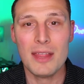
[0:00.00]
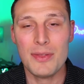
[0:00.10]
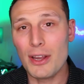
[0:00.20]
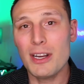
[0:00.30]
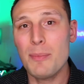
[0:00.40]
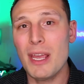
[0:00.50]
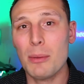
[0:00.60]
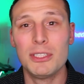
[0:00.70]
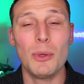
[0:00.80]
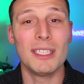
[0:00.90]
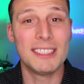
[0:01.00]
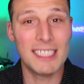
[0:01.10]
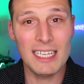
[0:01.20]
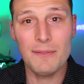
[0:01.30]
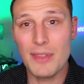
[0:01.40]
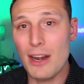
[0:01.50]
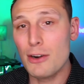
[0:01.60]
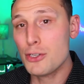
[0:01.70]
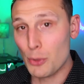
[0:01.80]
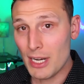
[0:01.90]
they're going to be able to achieve their
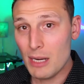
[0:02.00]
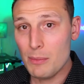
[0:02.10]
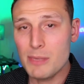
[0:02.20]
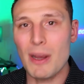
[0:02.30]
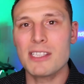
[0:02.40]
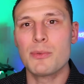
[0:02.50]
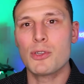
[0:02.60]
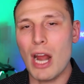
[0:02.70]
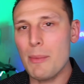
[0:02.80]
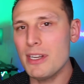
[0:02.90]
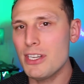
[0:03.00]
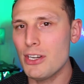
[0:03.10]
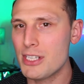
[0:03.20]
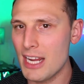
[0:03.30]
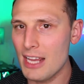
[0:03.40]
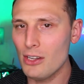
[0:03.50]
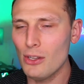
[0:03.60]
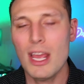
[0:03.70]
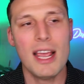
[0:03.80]
dreams by subscribing to your channel